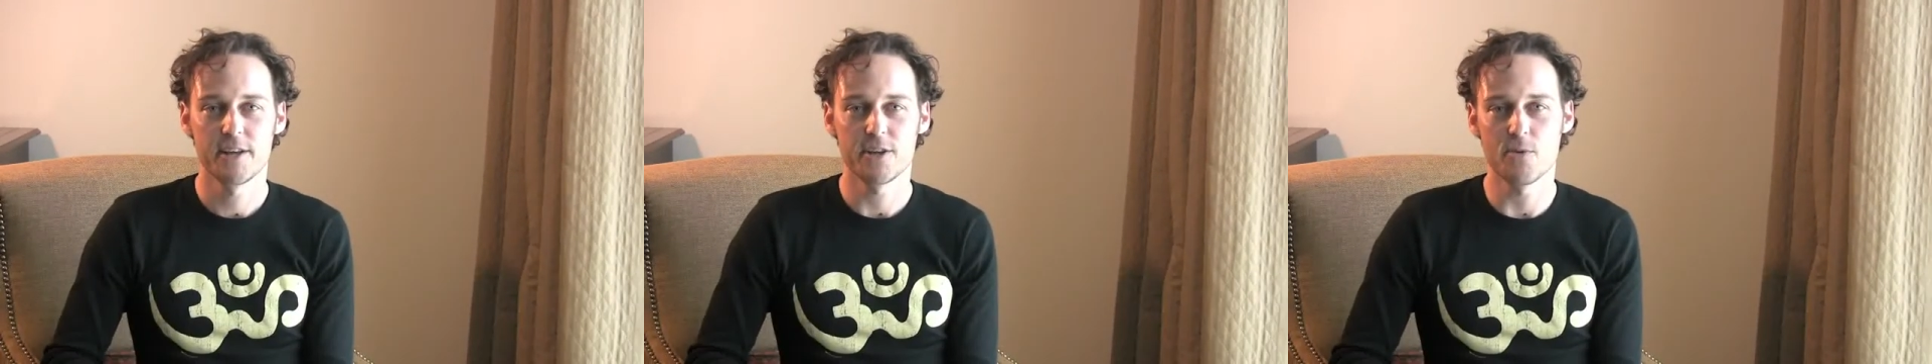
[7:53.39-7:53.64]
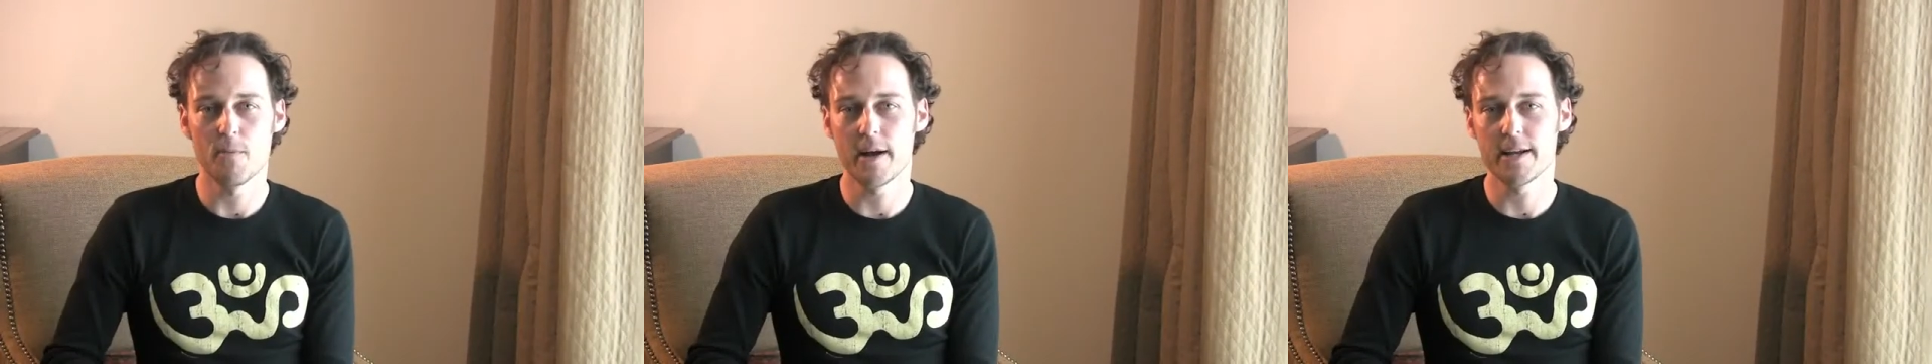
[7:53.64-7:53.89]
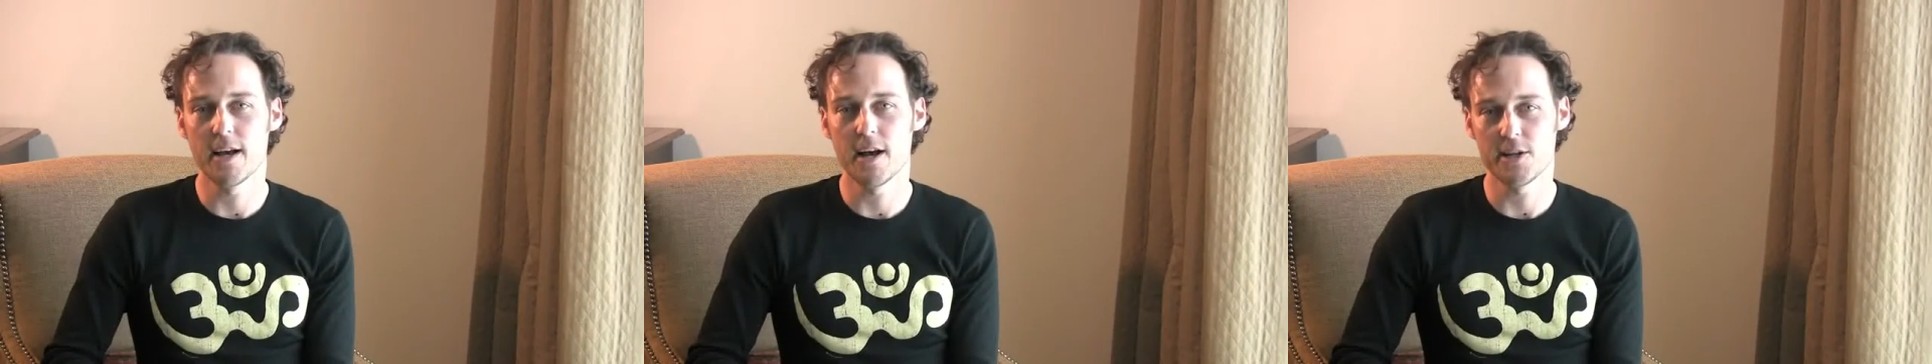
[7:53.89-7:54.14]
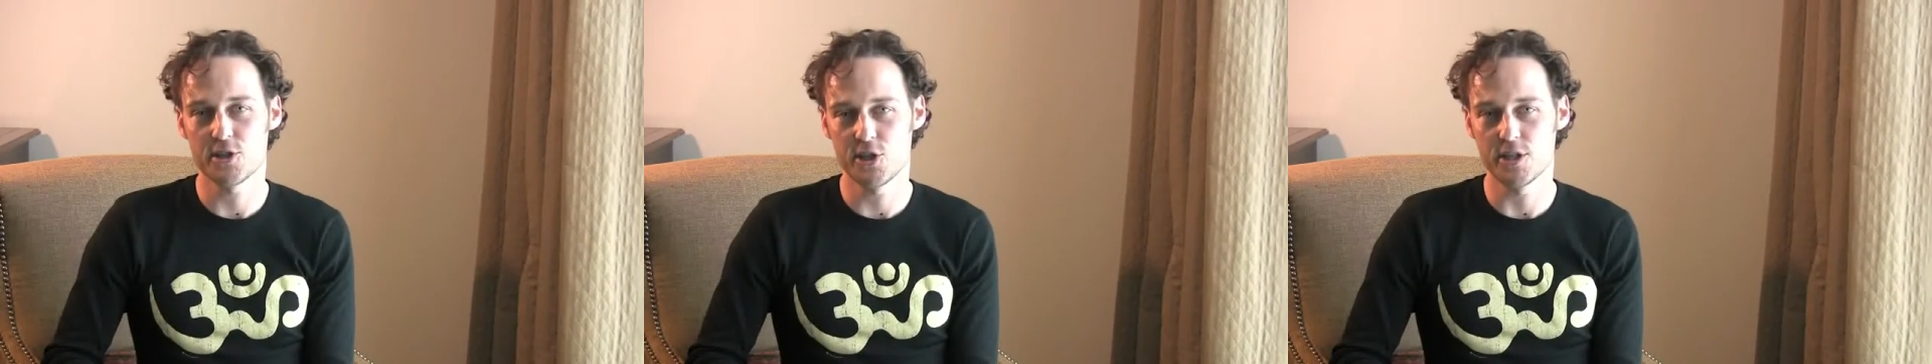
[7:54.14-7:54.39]
you might
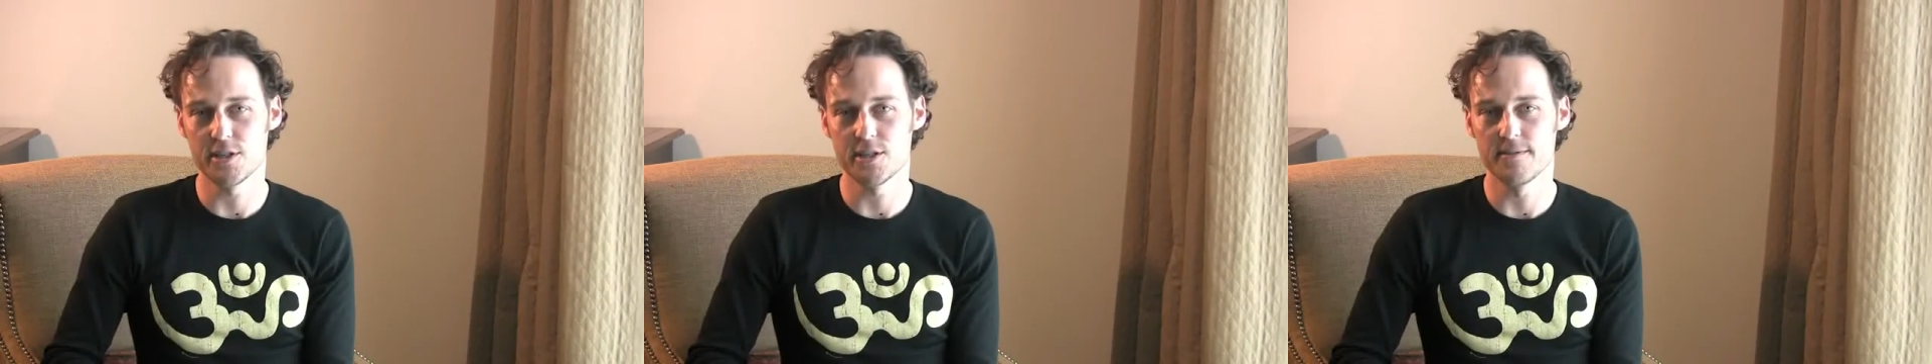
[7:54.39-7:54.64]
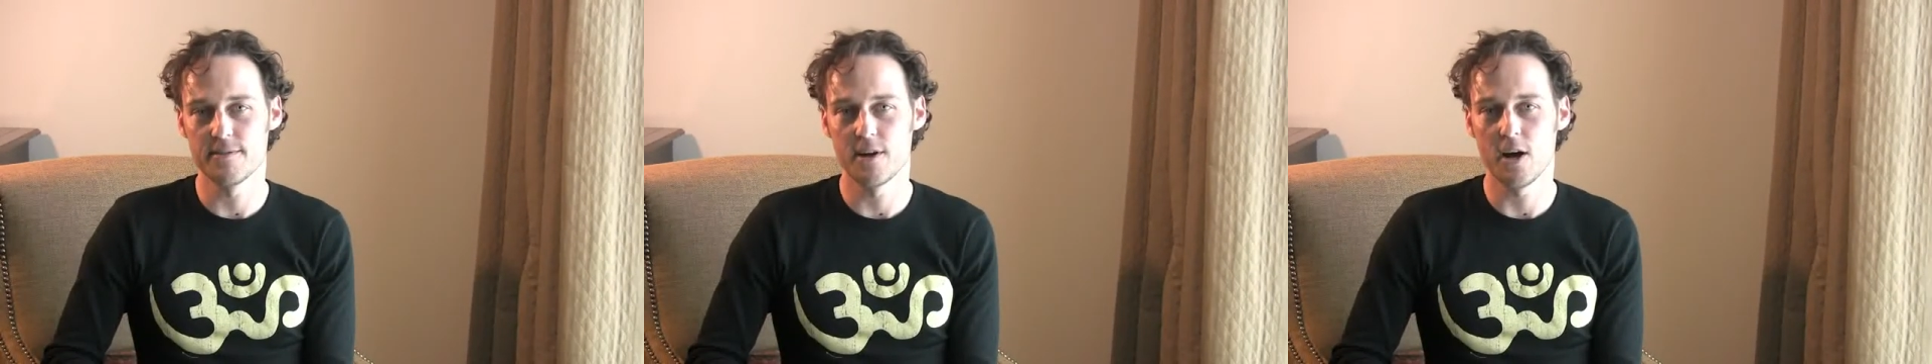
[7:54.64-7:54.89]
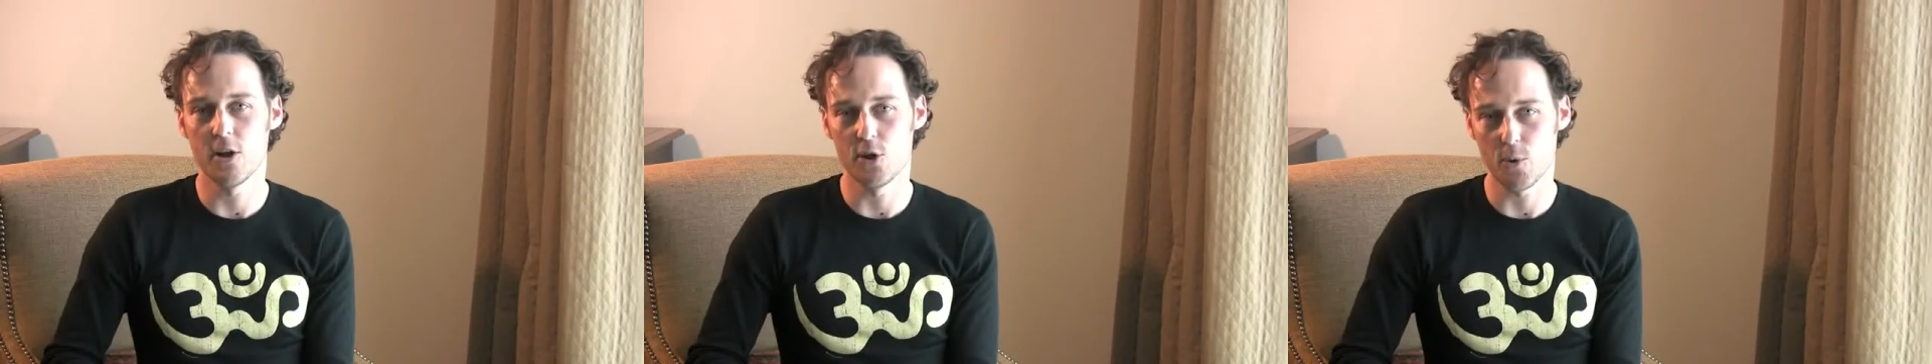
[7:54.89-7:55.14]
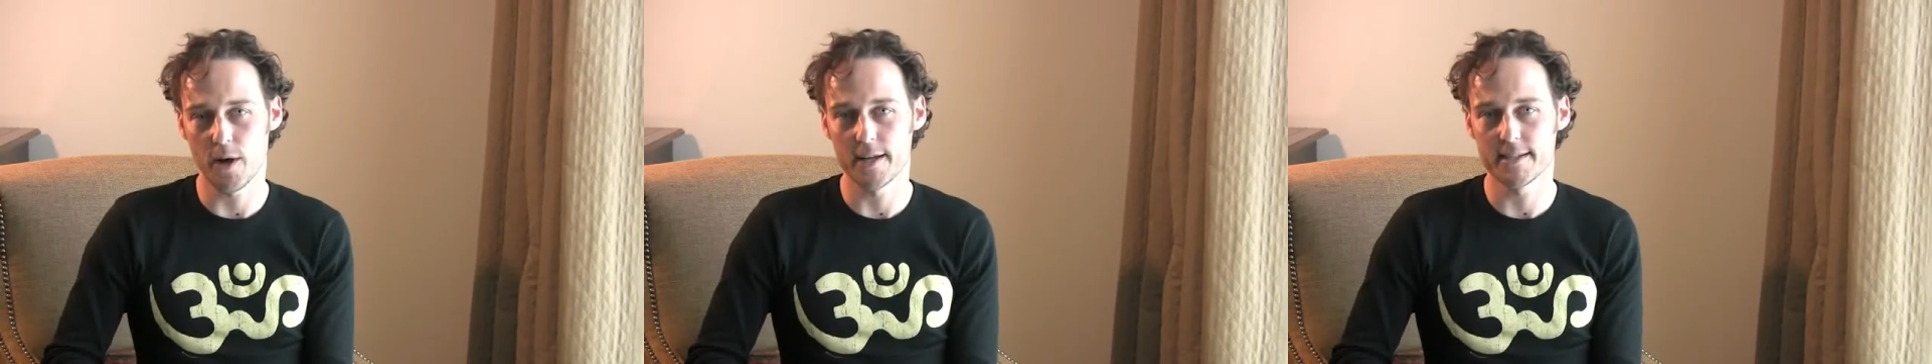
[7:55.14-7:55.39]
not achieve
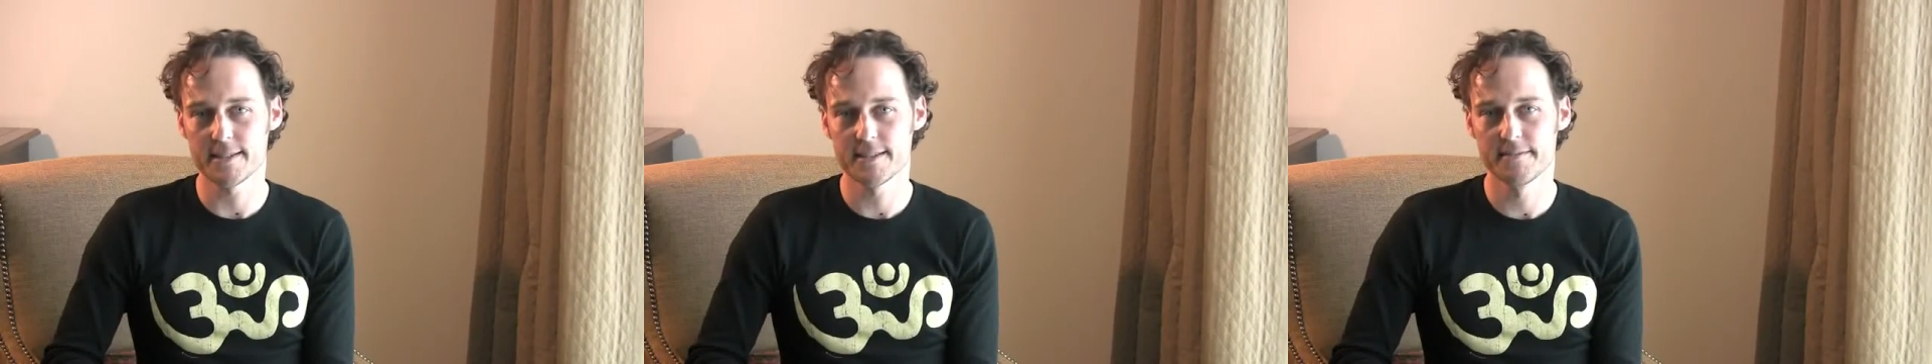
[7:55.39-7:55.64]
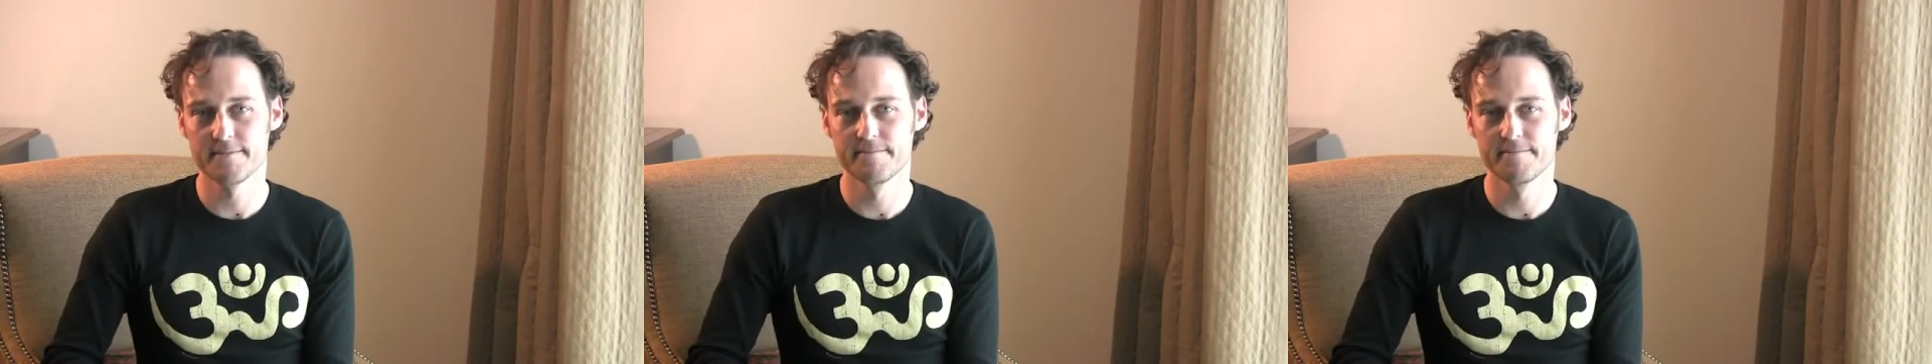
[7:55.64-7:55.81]
otherwise.